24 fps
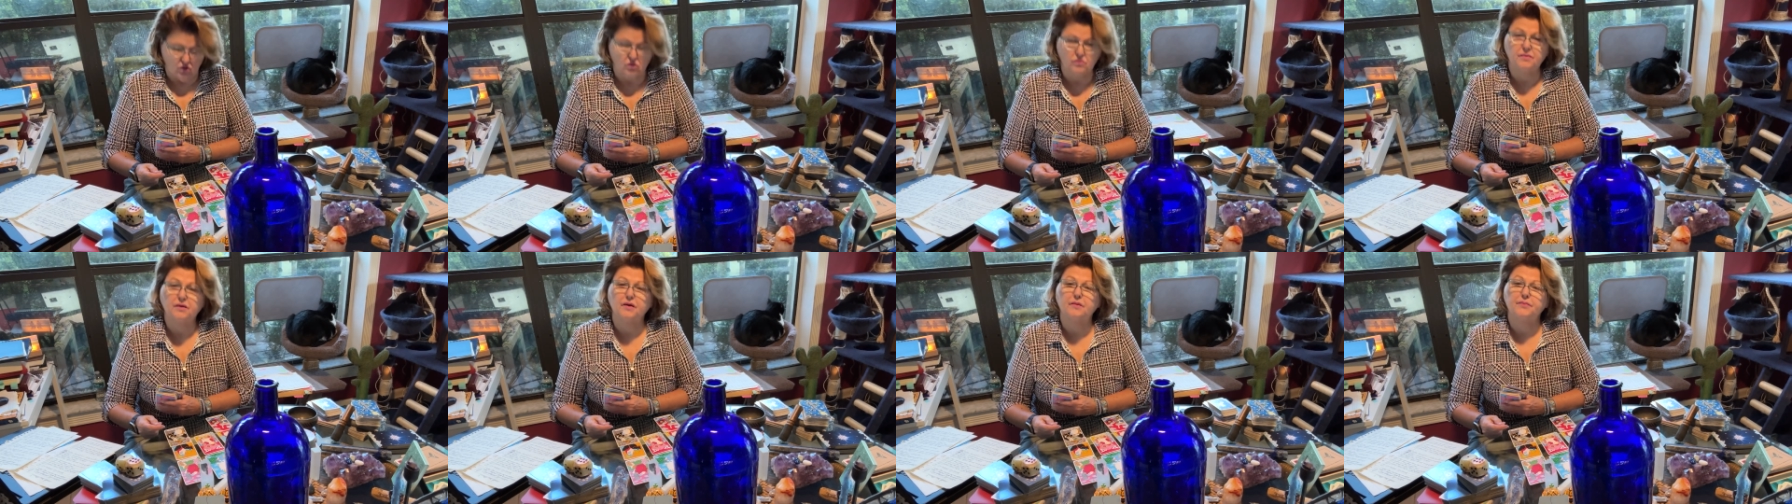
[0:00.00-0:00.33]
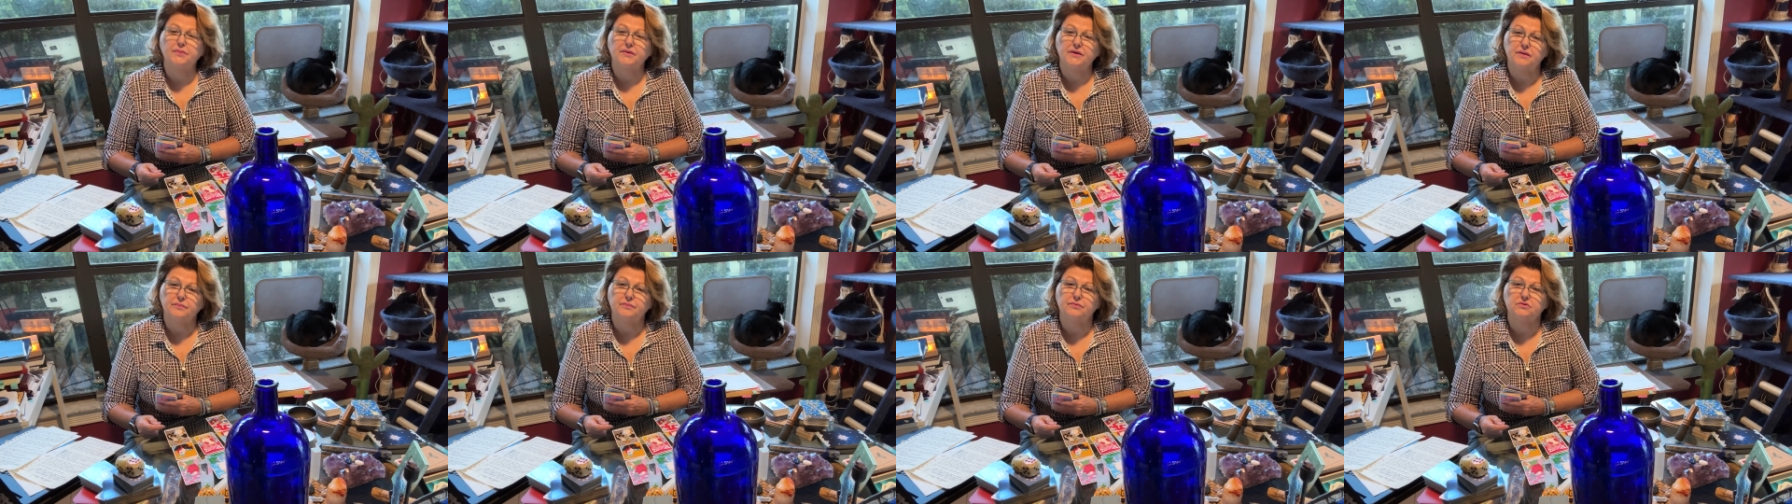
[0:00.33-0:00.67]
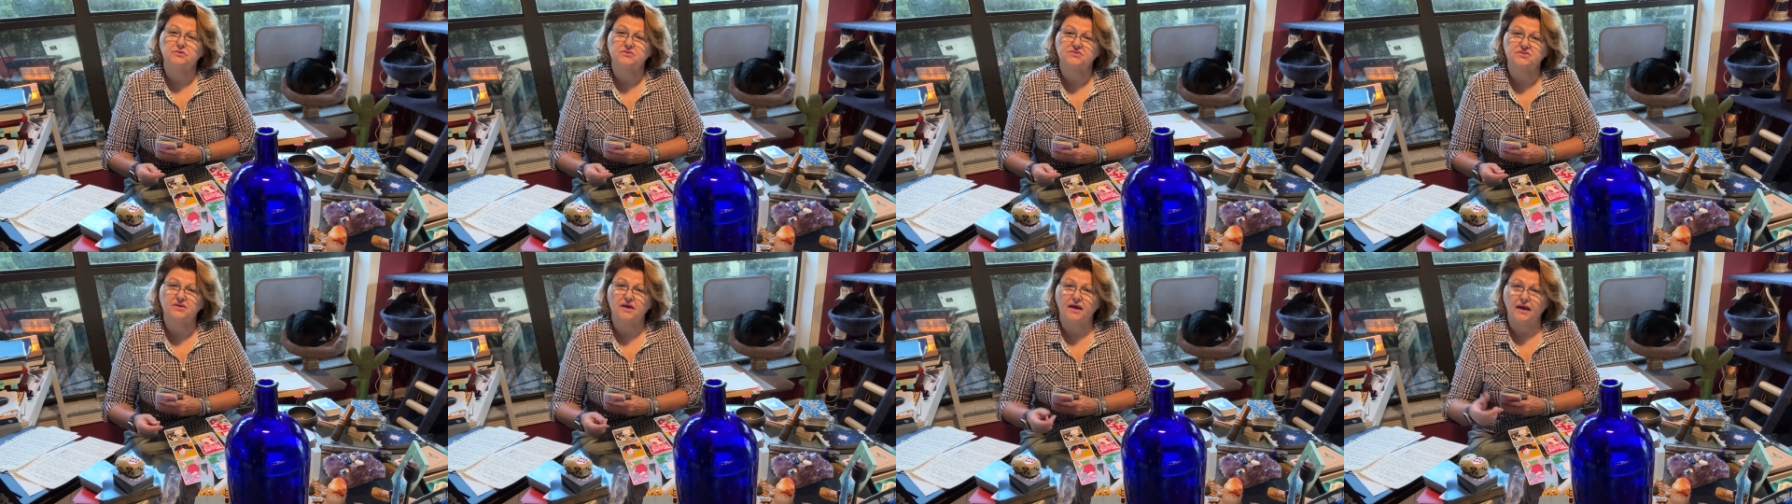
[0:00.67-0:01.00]
but people
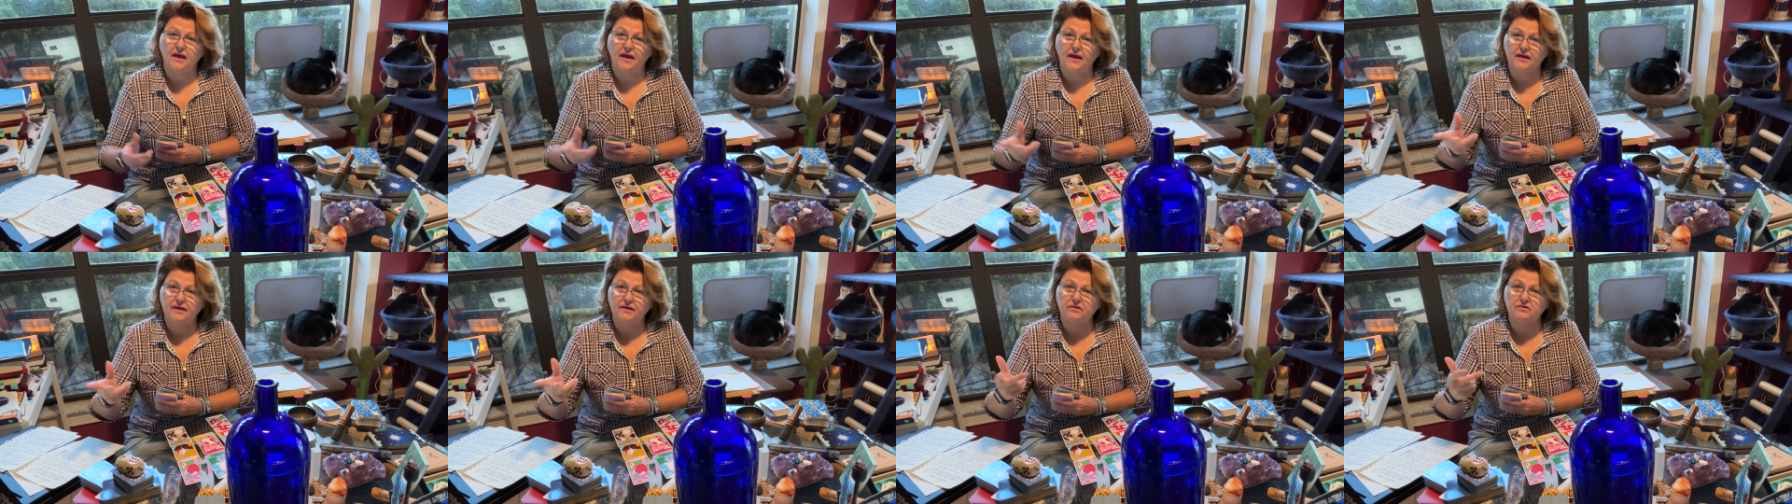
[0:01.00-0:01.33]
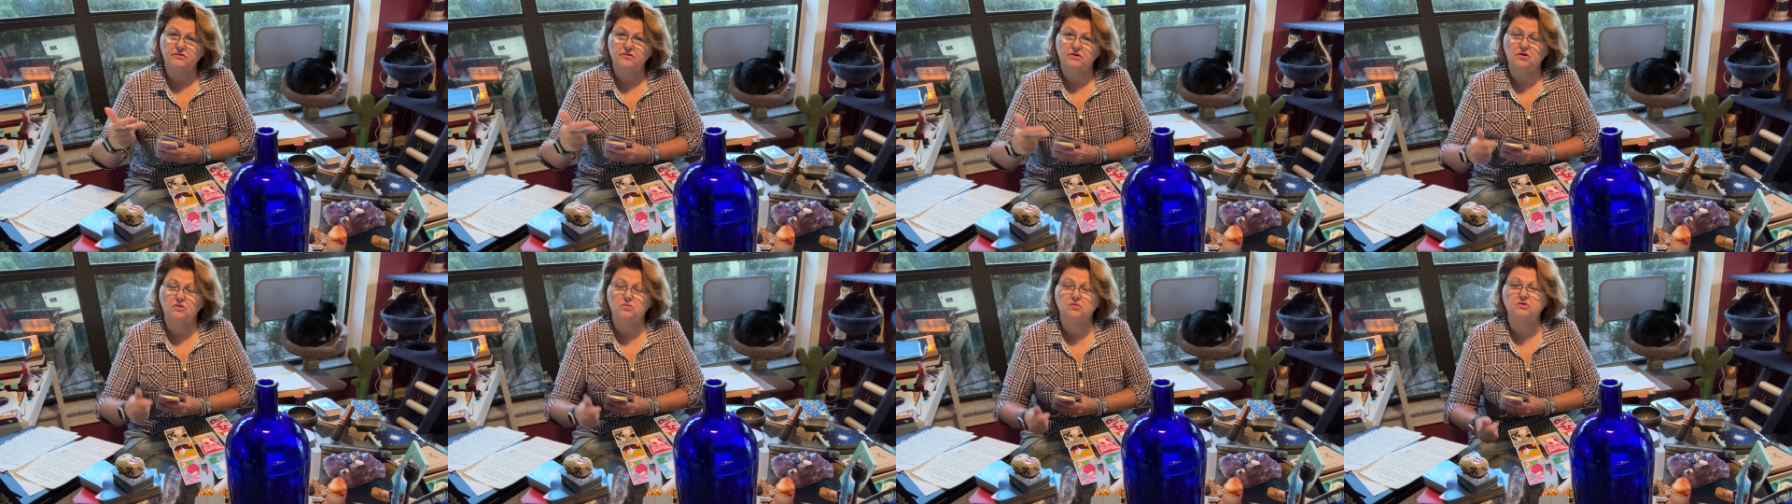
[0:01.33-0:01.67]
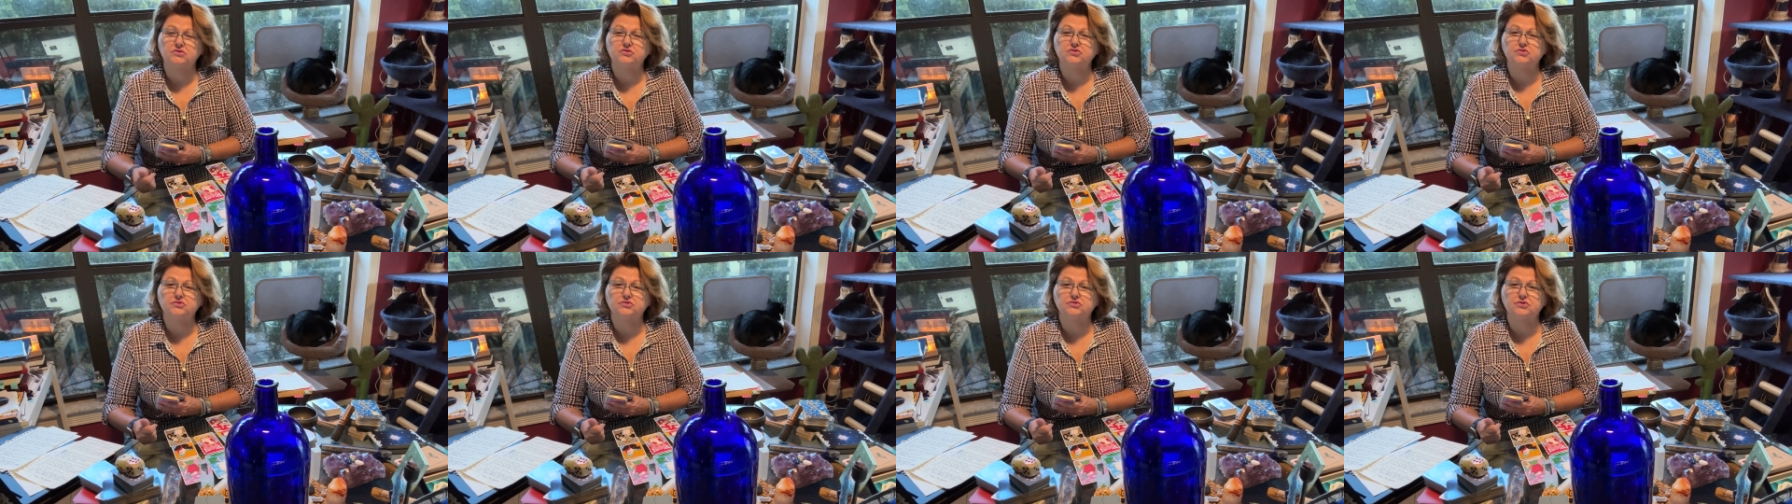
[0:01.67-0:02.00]
say, hey, you know
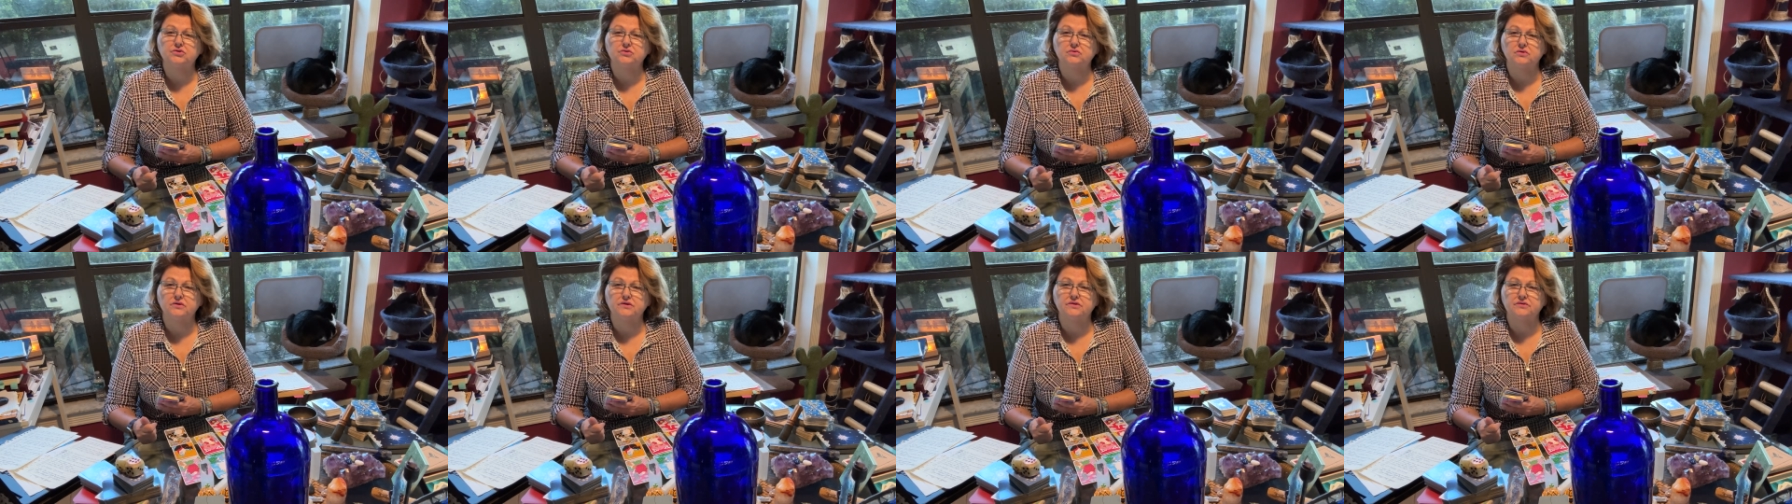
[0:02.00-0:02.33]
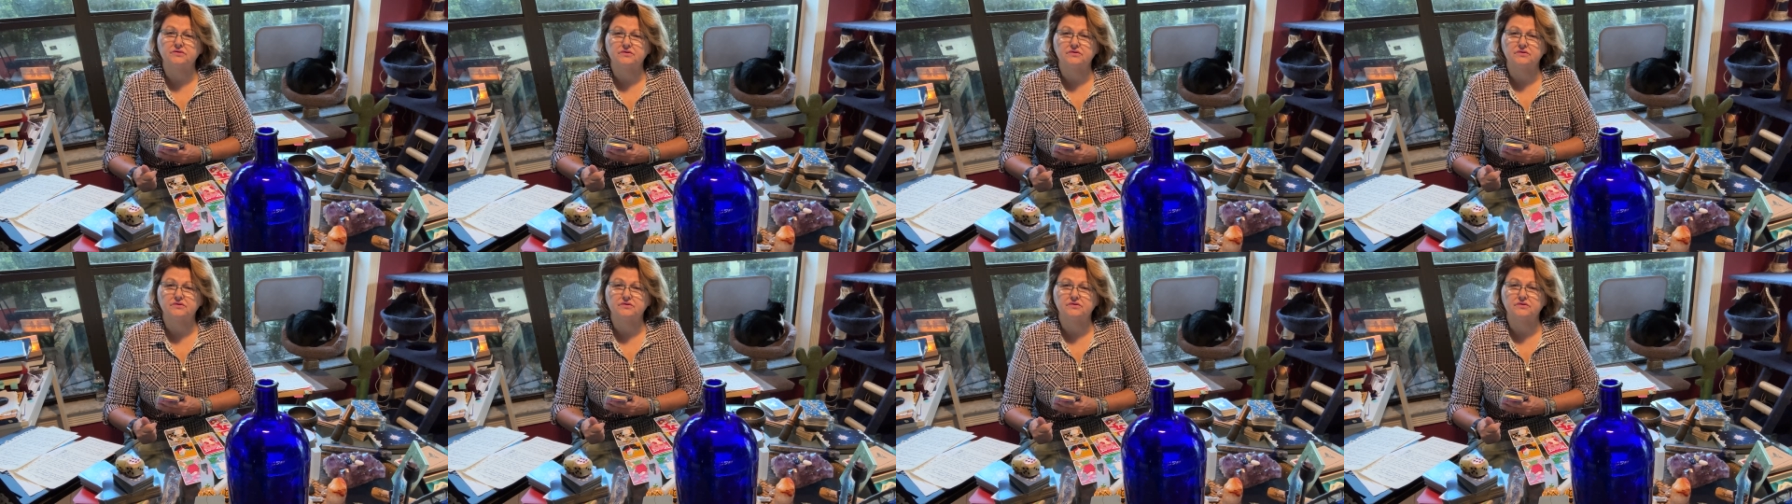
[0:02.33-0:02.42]
what you're doing.